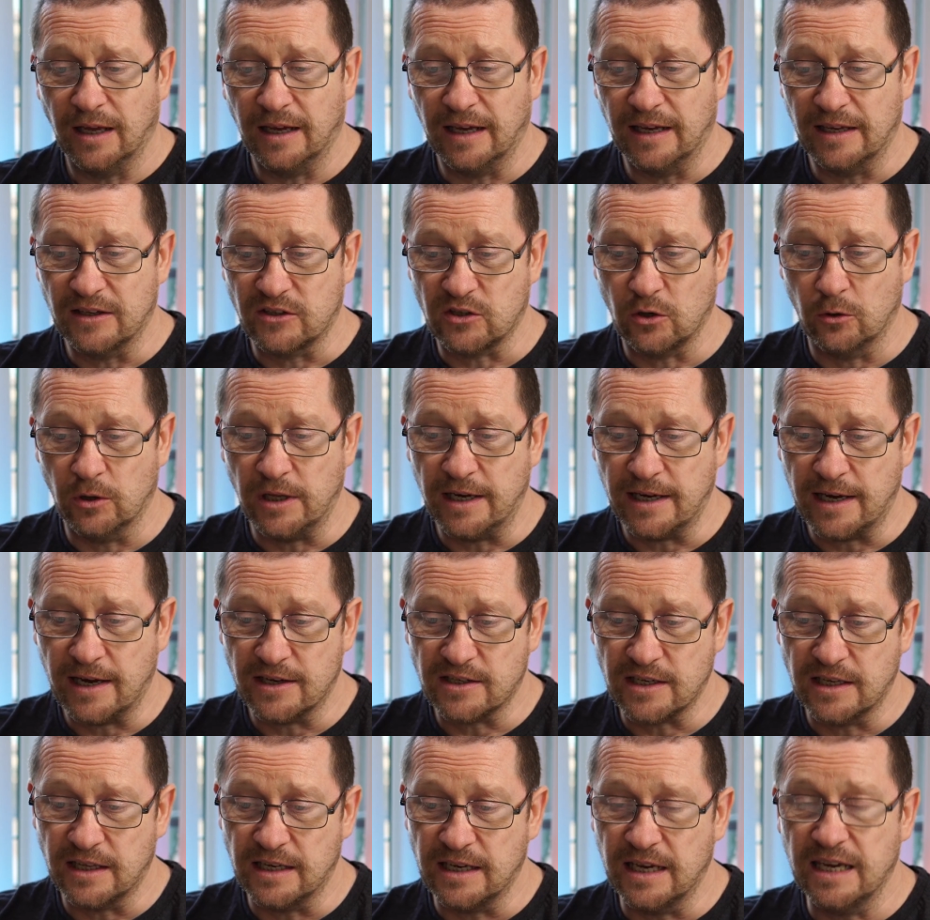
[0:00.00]
so like I
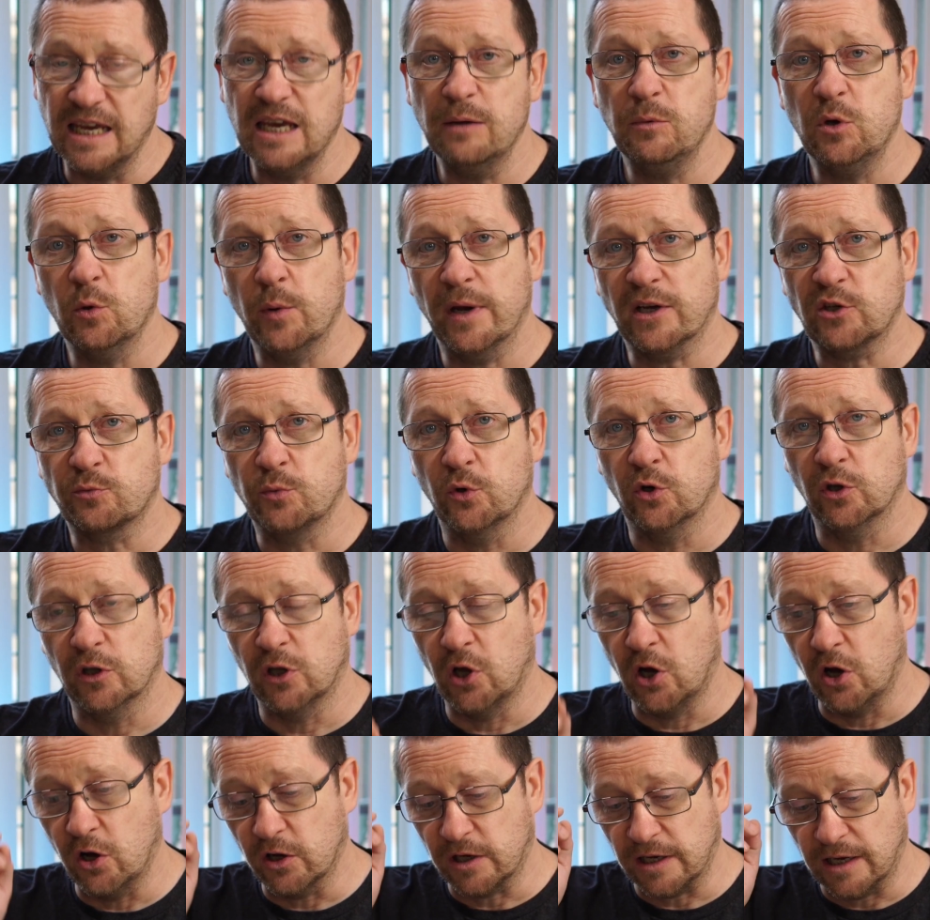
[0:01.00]
said, the Emu Export
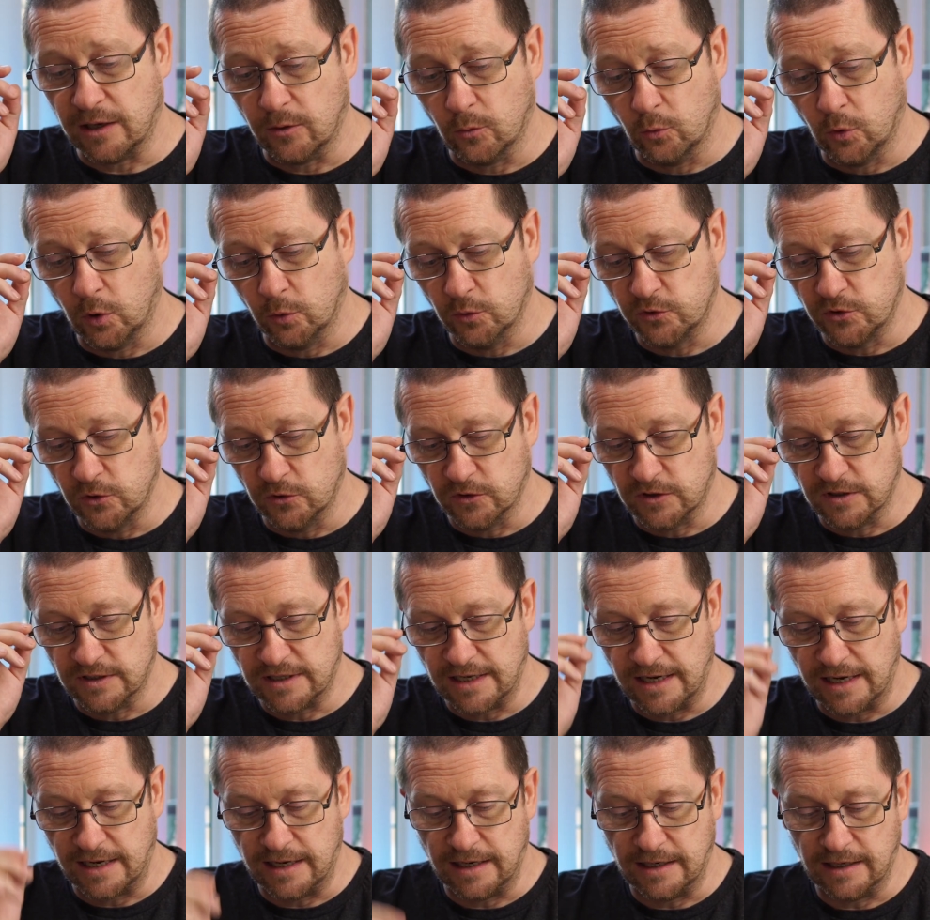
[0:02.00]
Lager, what we're doing
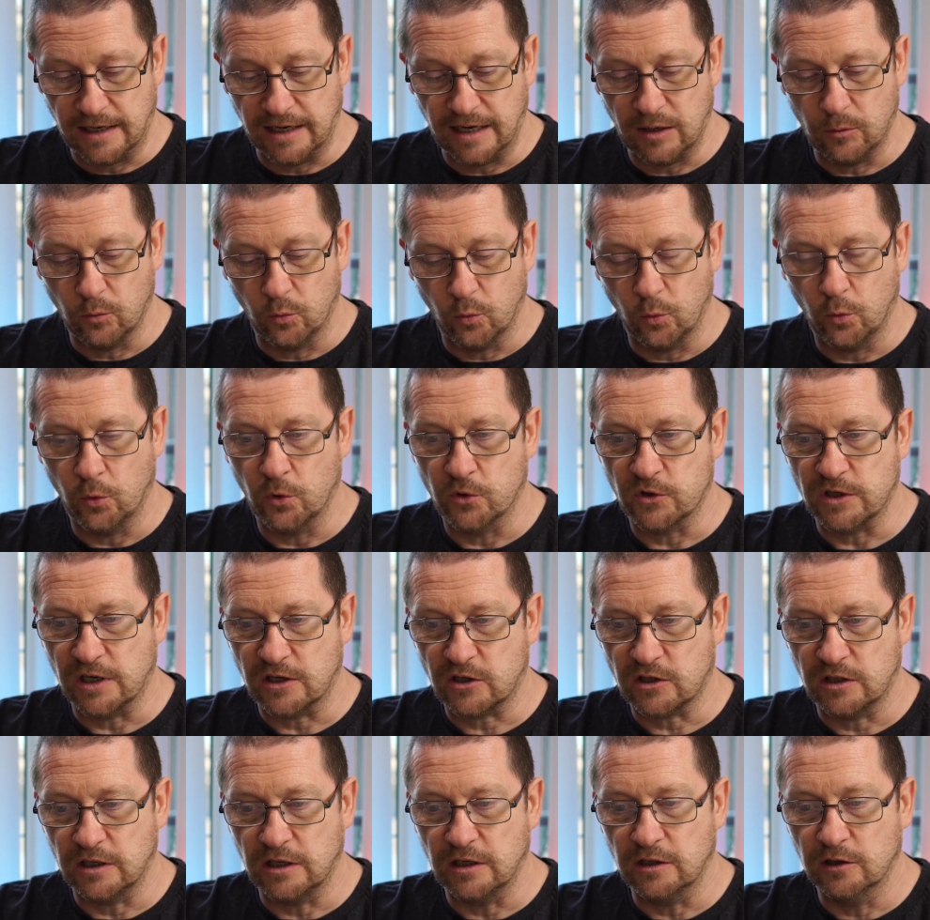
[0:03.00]
today, was
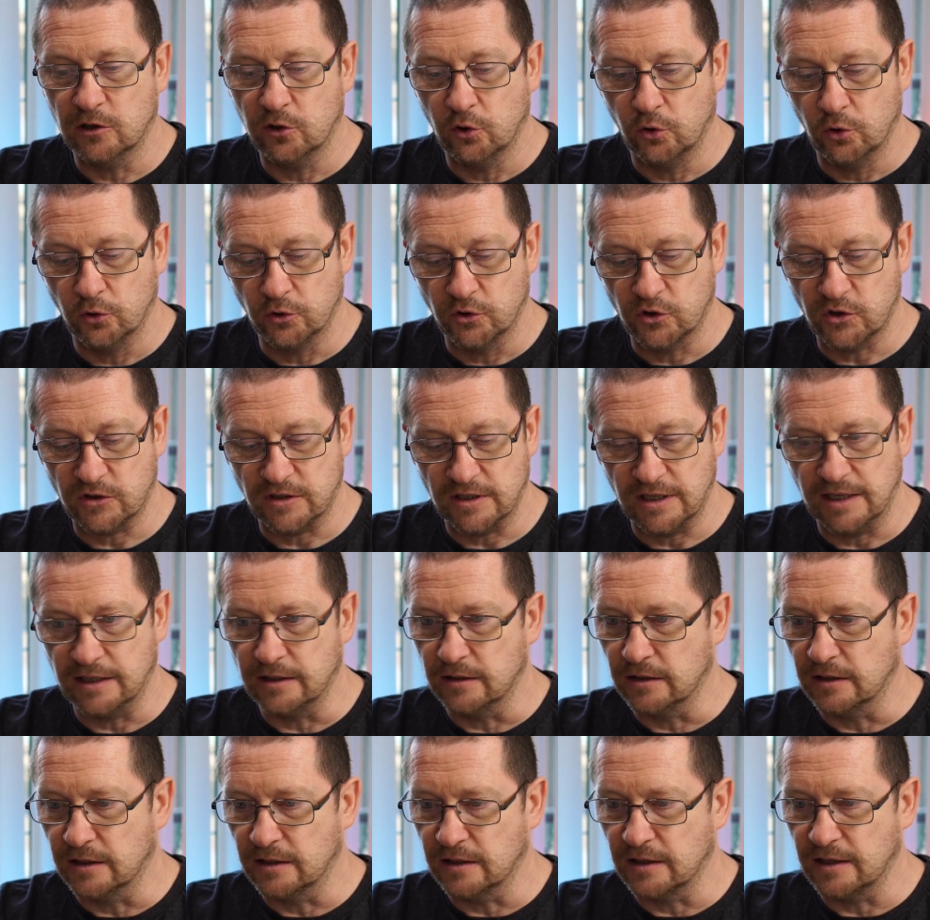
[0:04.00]
actually launched
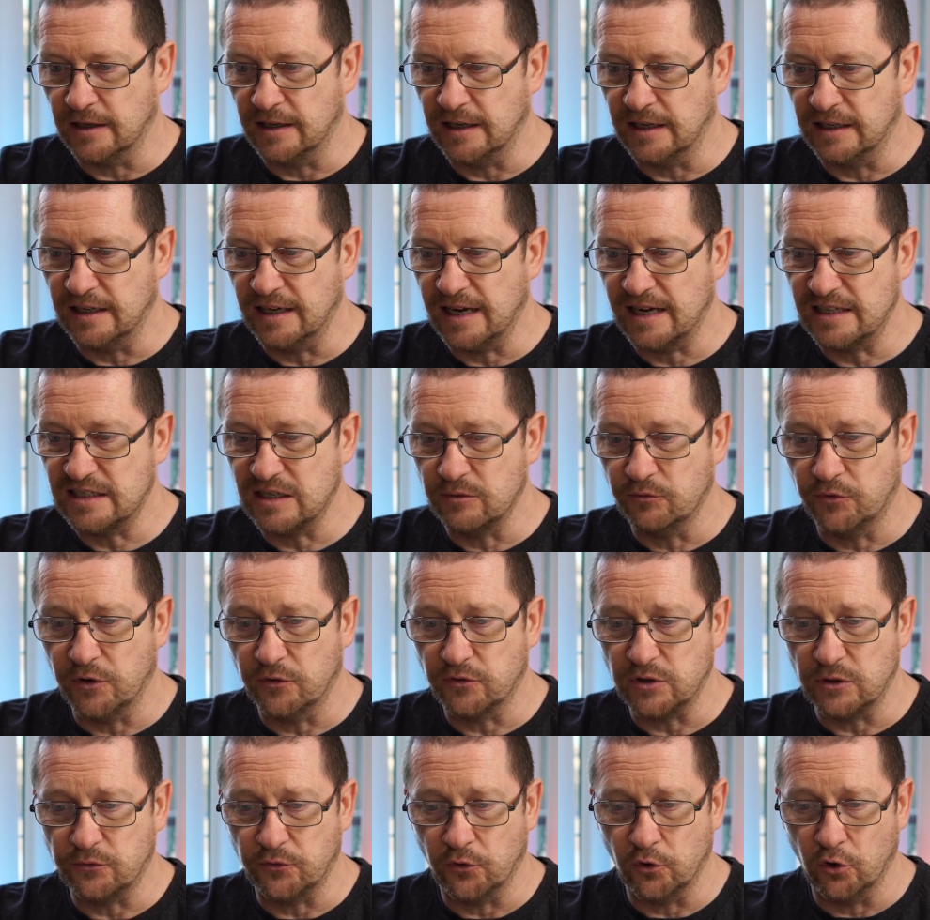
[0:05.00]
in
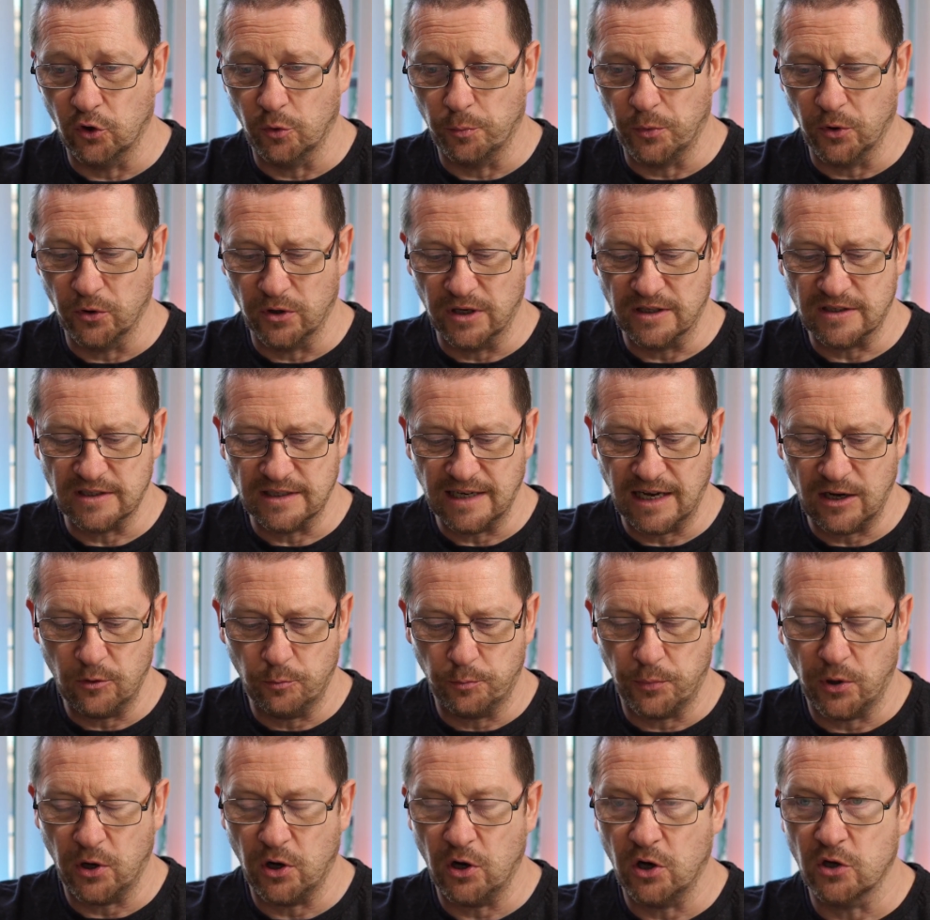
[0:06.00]
1954, but it's now
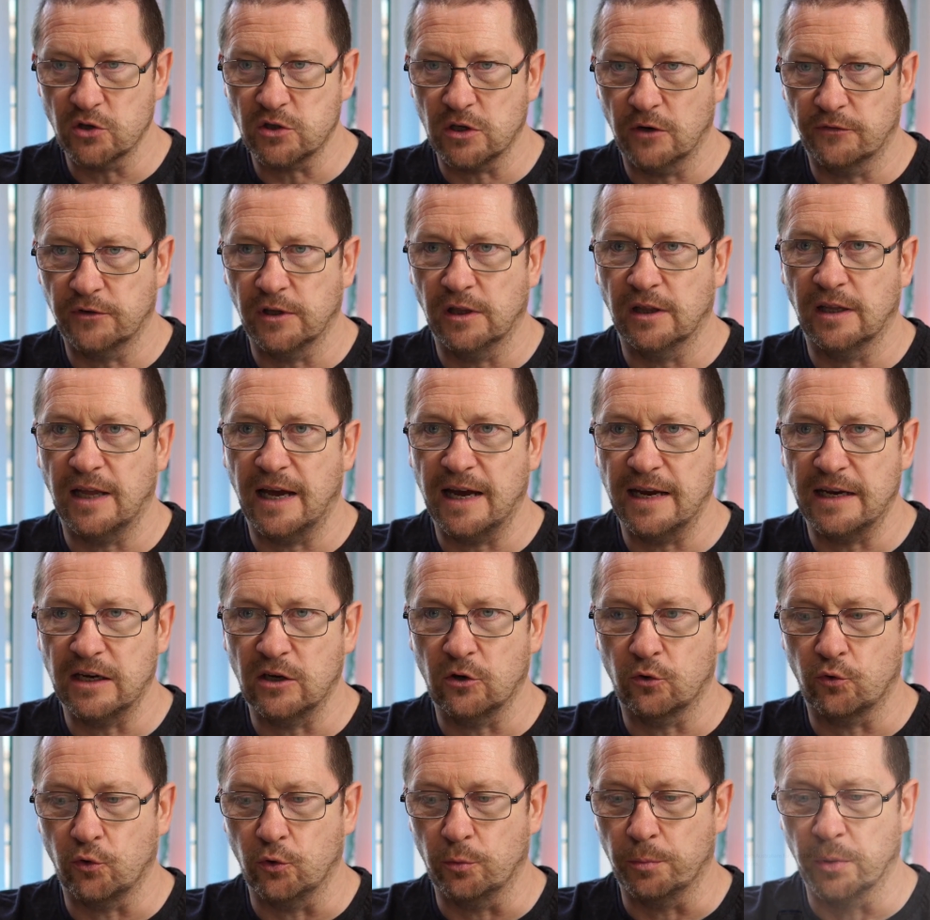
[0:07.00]
part of the Lion
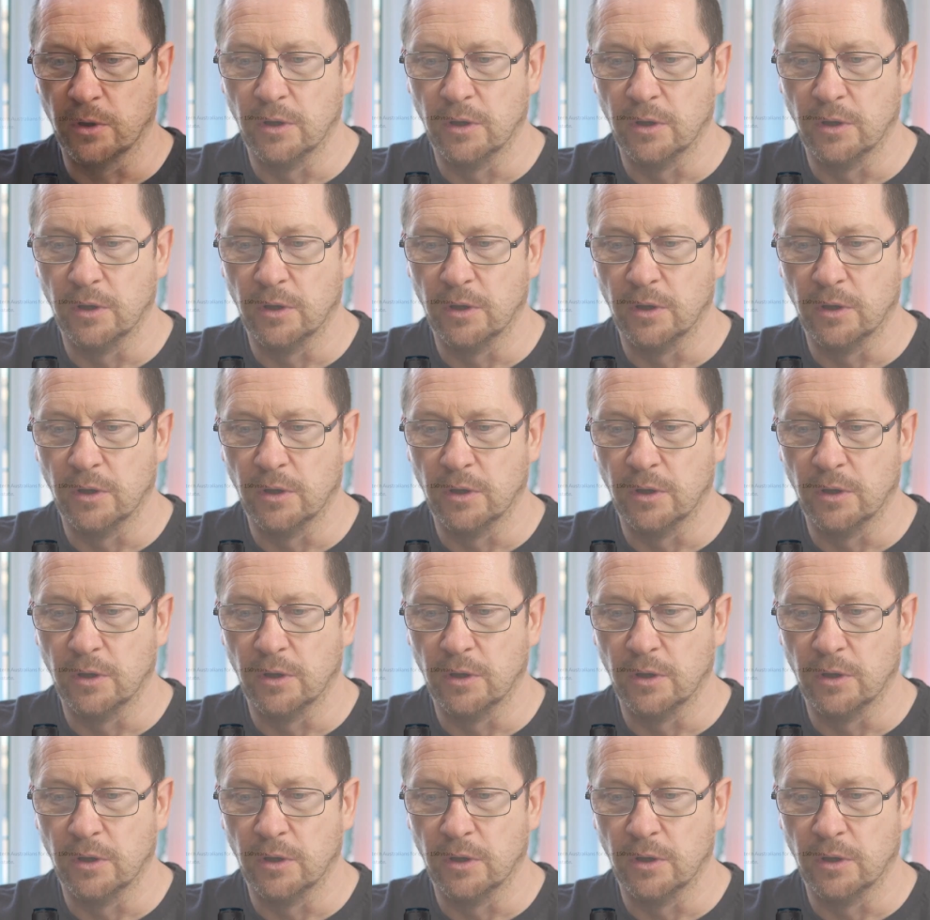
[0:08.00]
Group.